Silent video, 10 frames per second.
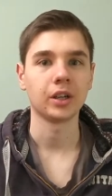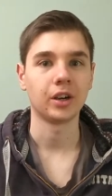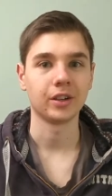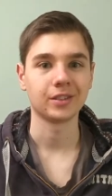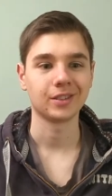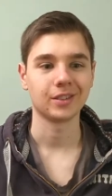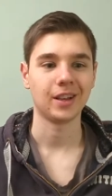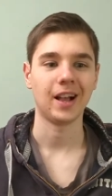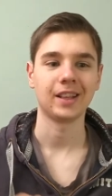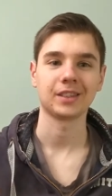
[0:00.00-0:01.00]
guys,
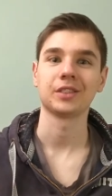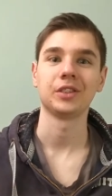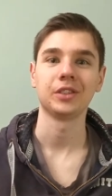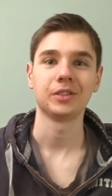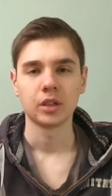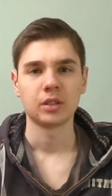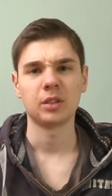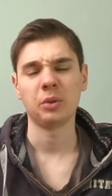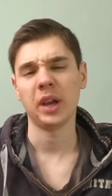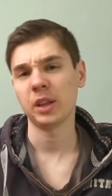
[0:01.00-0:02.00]
Alex here.
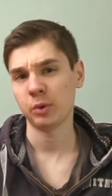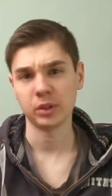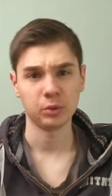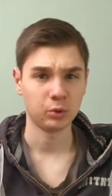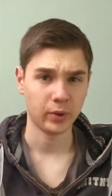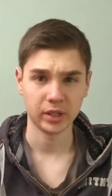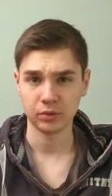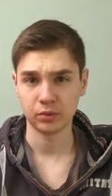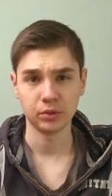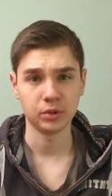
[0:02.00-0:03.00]
So anyone who went
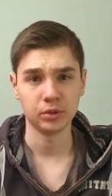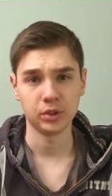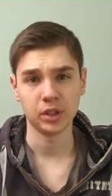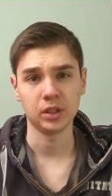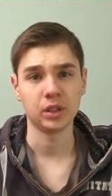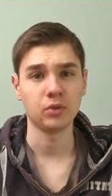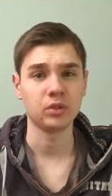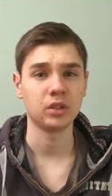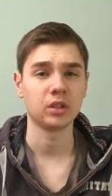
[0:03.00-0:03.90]
through uni knows the